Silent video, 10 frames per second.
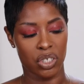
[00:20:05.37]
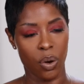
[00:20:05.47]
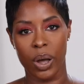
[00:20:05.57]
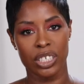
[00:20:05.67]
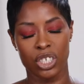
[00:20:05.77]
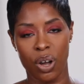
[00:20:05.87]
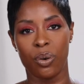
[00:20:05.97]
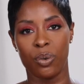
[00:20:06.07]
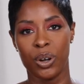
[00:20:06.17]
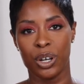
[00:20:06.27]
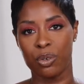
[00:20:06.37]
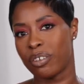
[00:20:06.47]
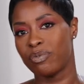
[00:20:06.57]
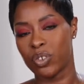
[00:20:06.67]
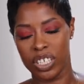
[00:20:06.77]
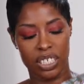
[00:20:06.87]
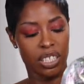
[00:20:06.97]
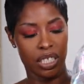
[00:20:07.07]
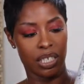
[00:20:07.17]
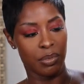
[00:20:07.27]
so, so grateful they
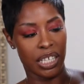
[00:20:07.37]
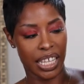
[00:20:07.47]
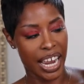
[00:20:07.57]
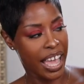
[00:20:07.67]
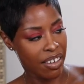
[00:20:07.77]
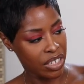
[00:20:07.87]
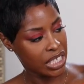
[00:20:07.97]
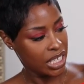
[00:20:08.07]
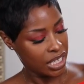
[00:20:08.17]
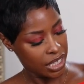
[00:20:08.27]
sent this to me and that I have it.